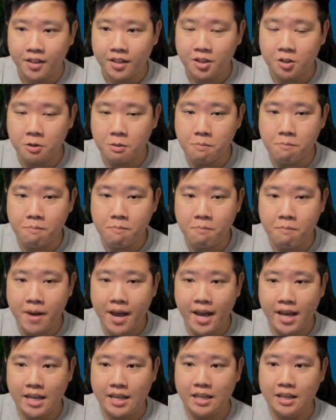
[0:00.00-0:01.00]
You
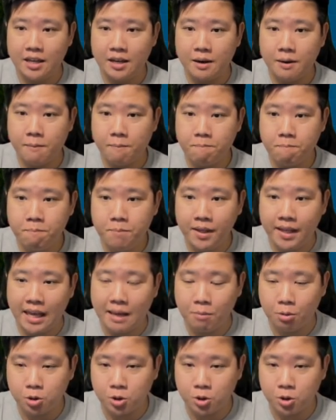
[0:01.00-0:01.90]
may be able